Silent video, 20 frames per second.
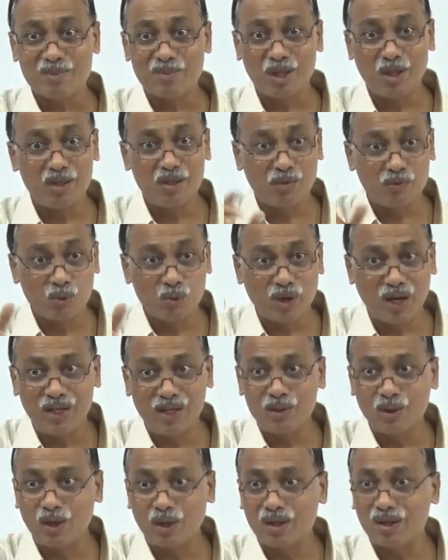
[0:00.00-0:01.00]
and you have to
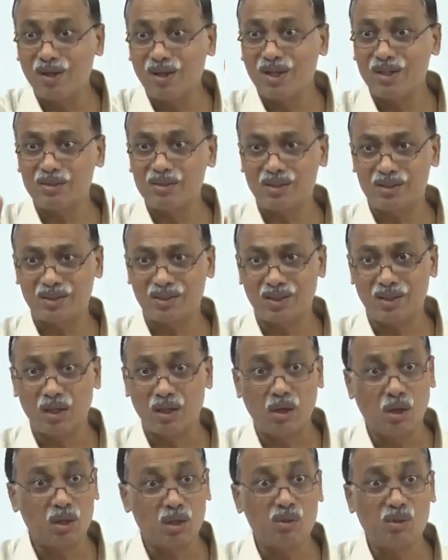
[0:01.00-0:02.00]
guide the organization
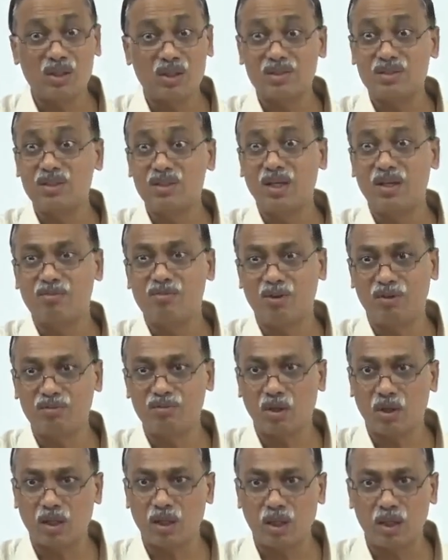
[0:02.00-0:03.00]
or you are CFO of
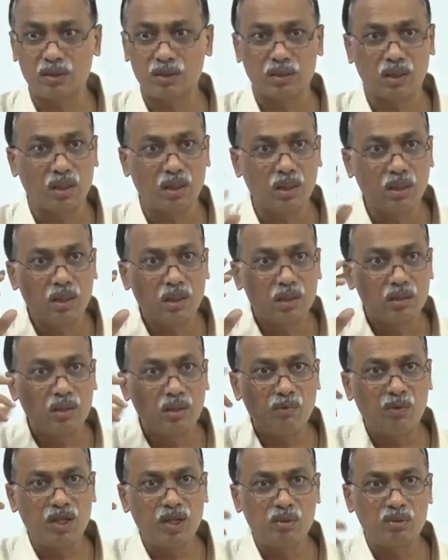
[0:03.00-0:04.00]
the organization, the
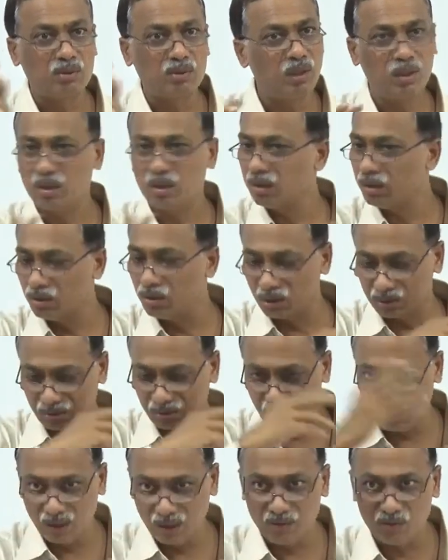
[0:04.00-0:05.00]
way you think, your
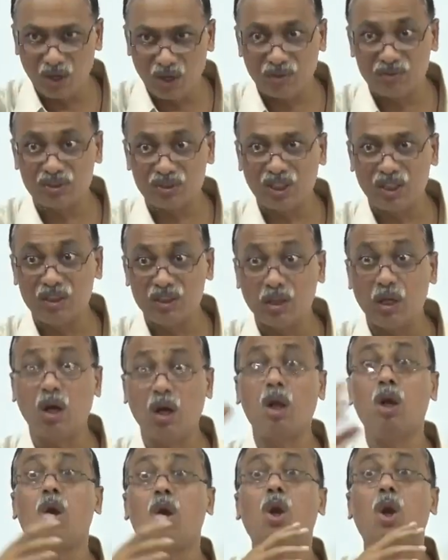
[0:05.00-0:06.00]
thinking would have changed
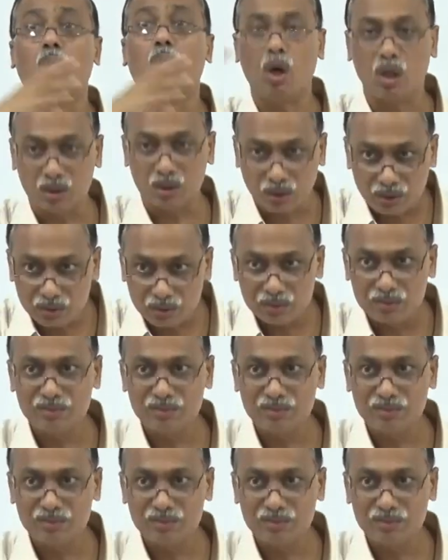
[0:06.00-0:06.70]
a lot.